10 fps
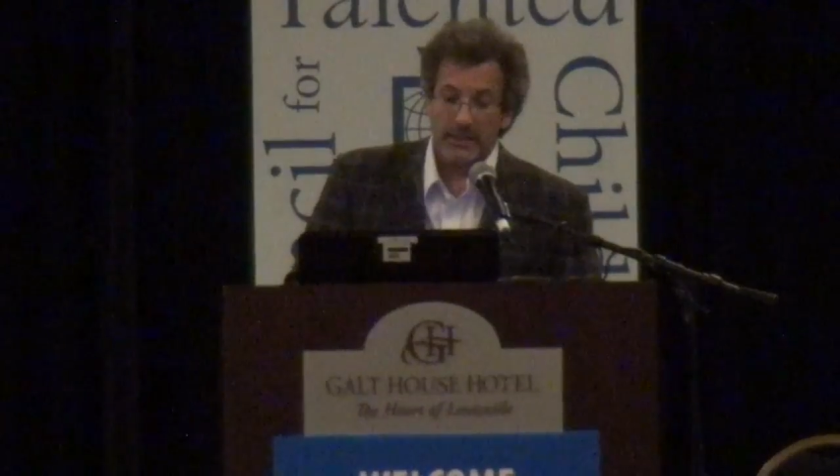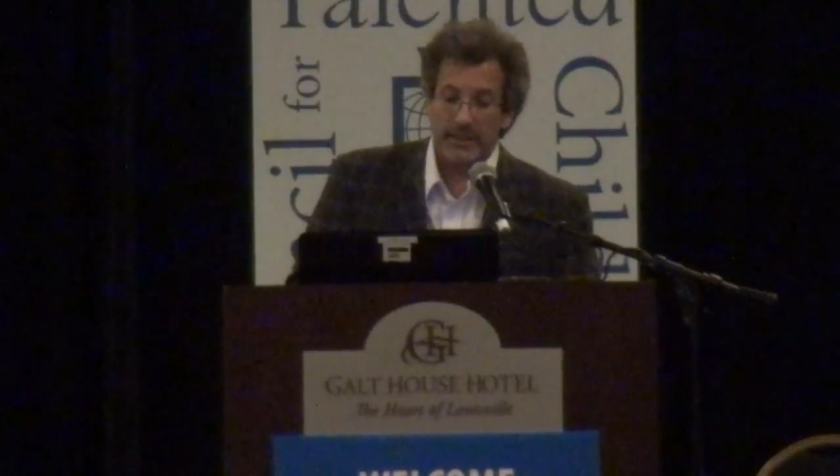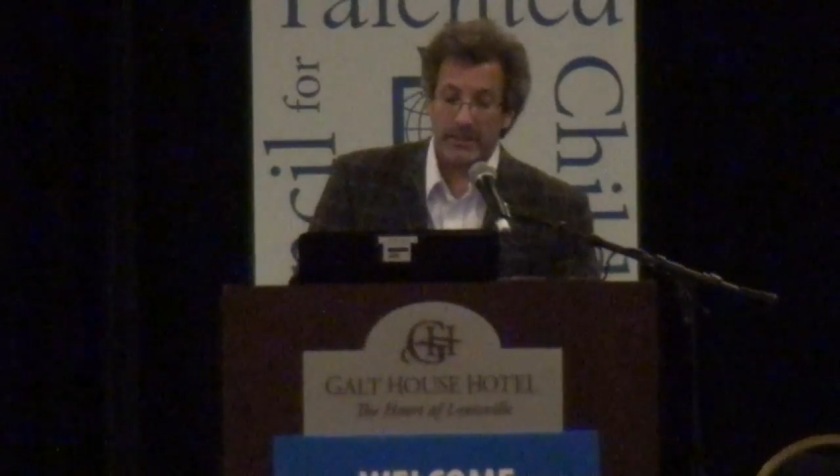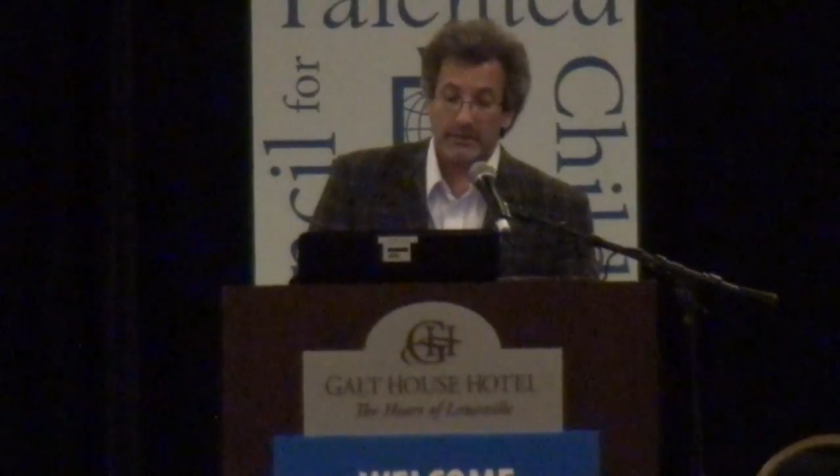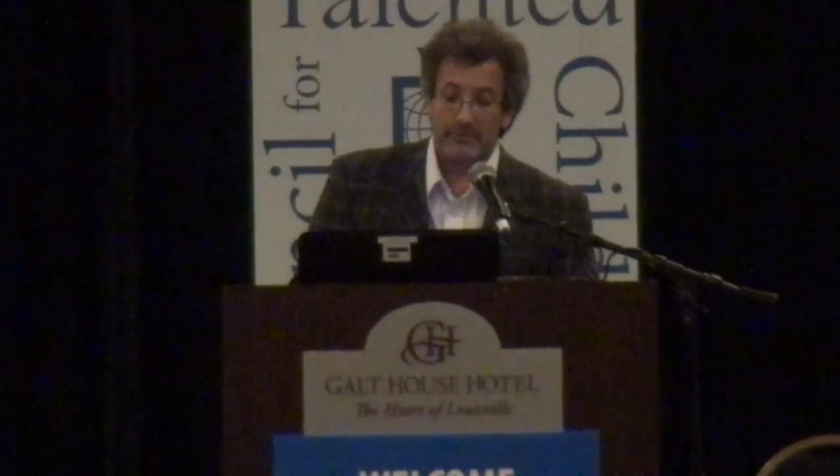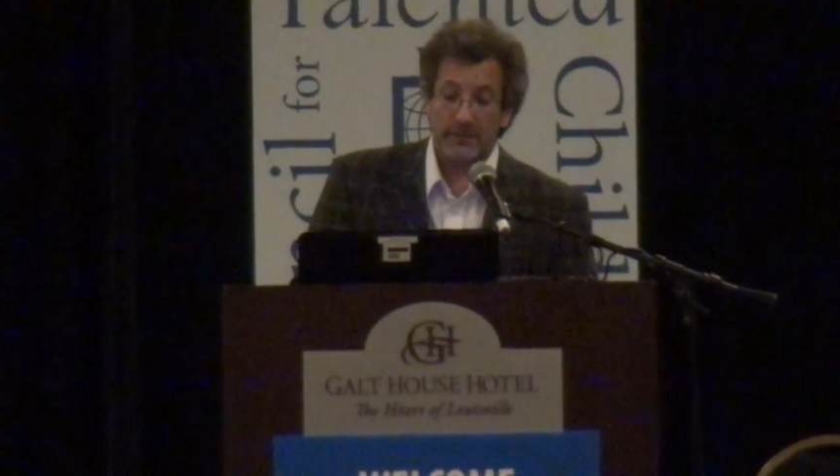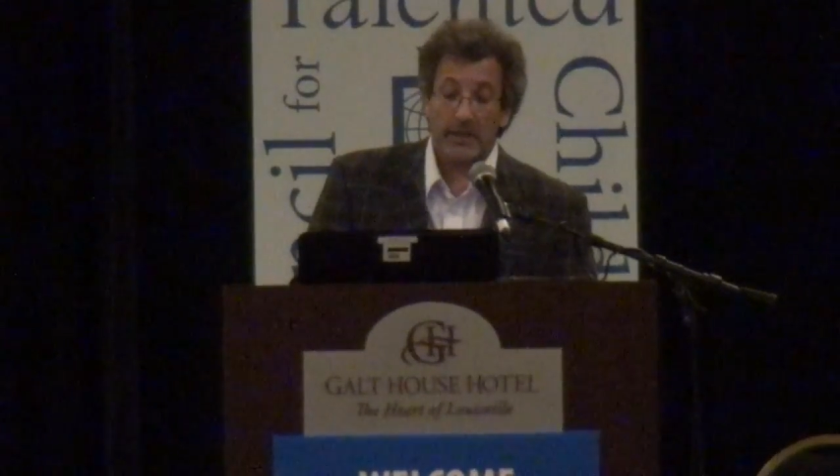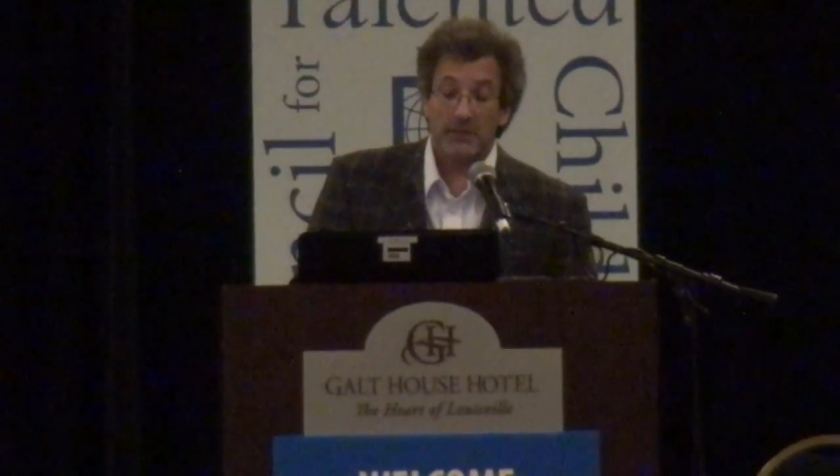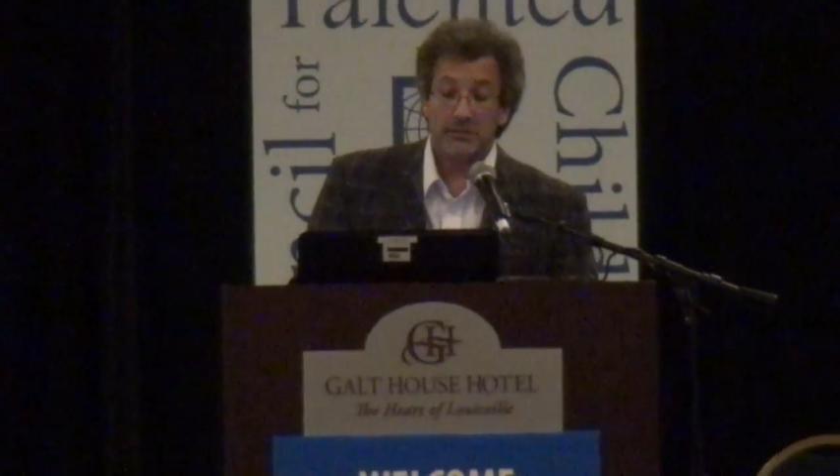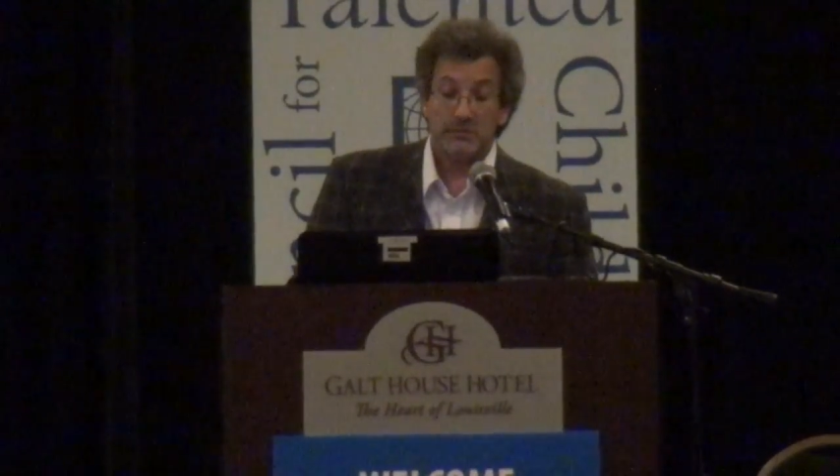It
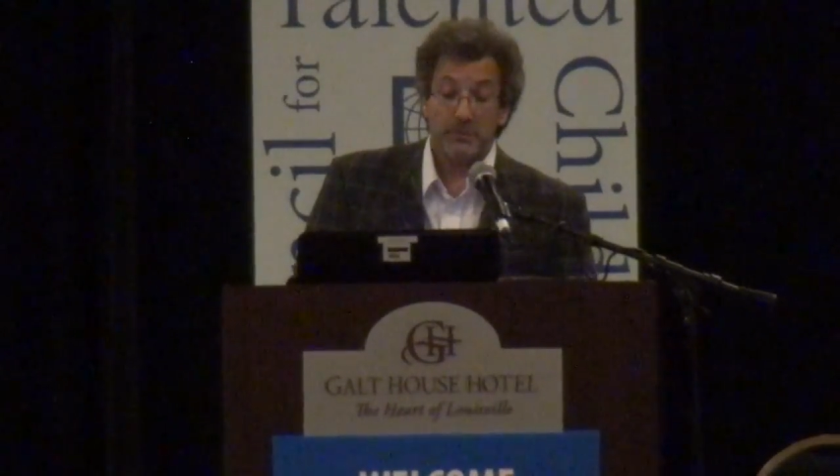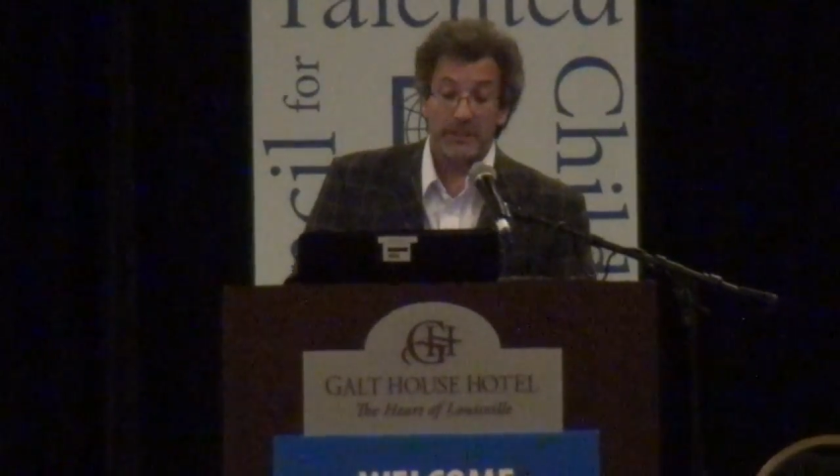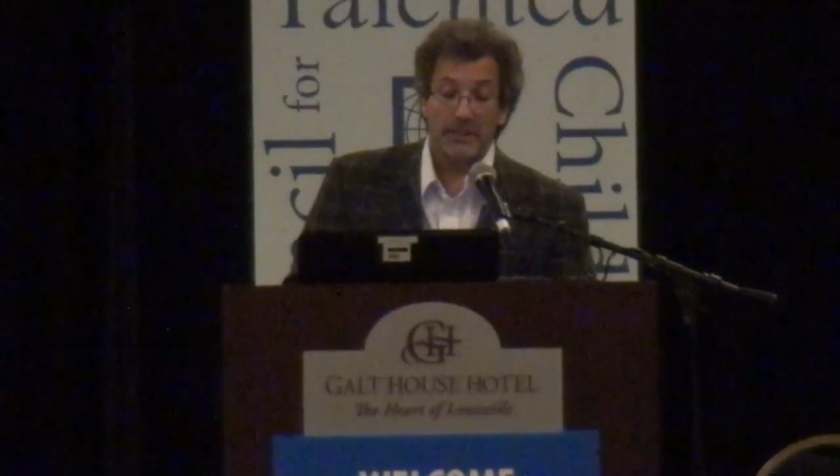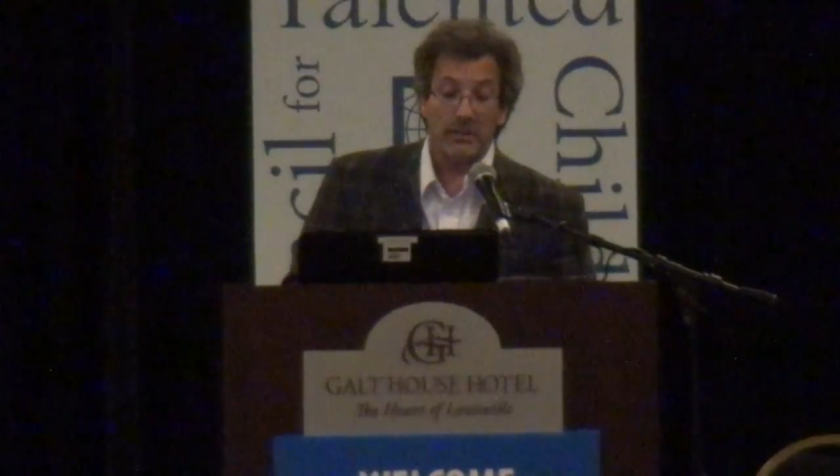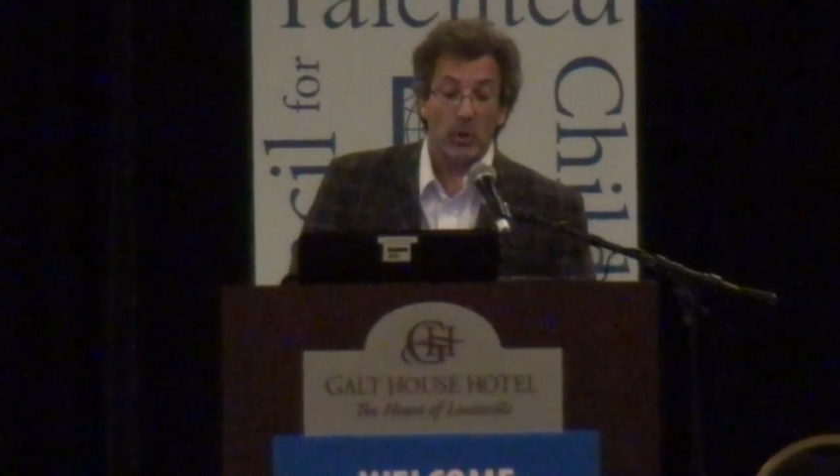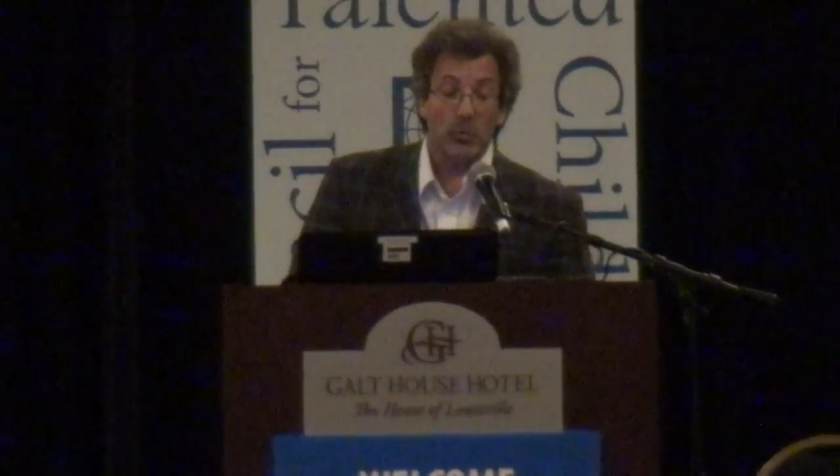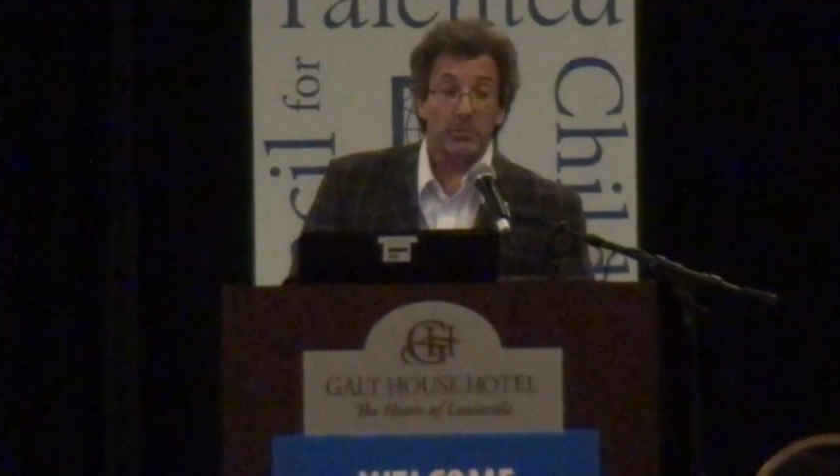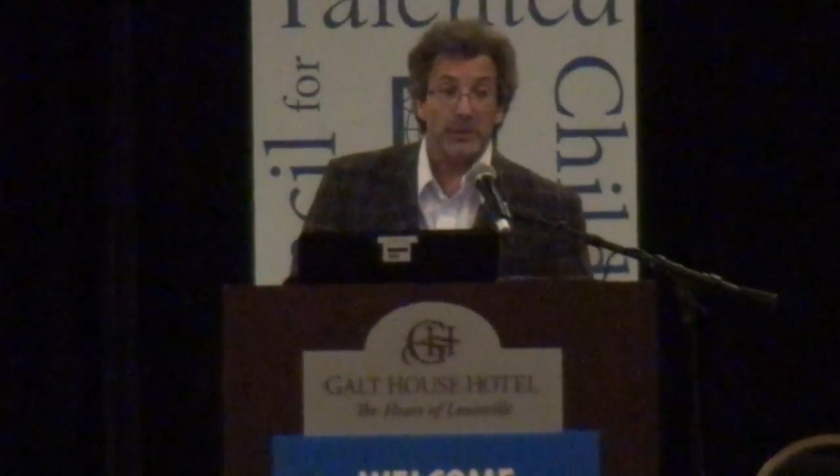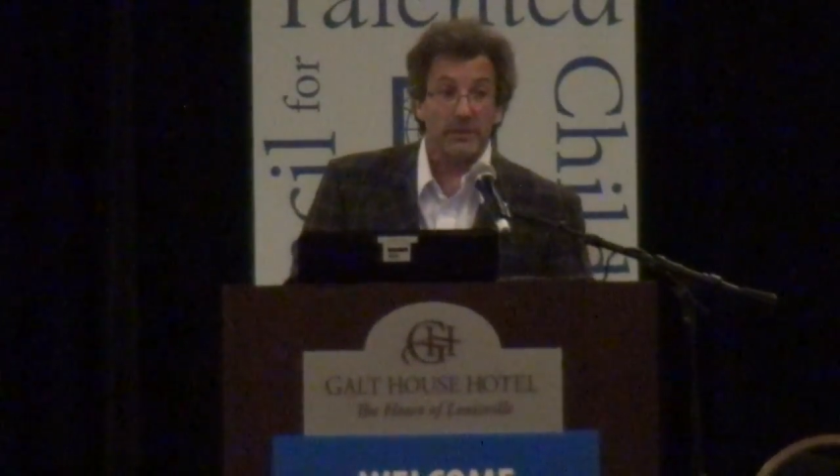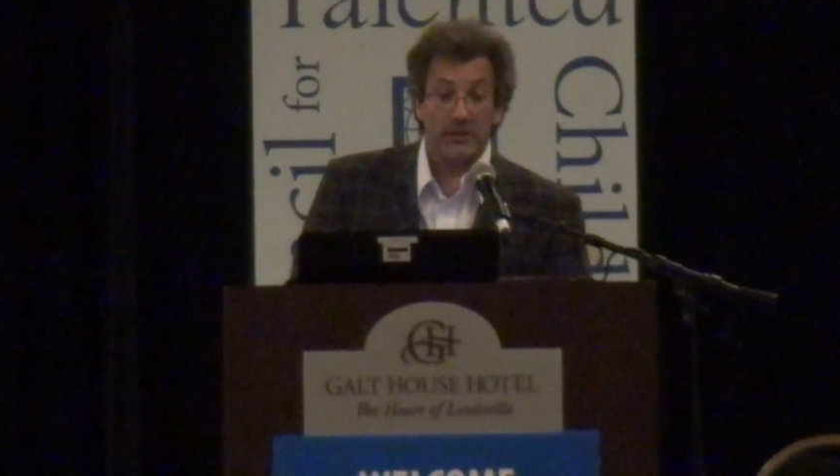involves being
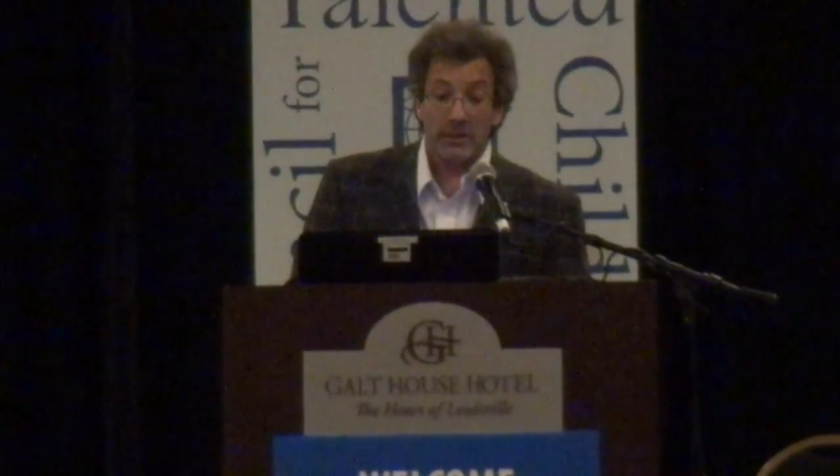open,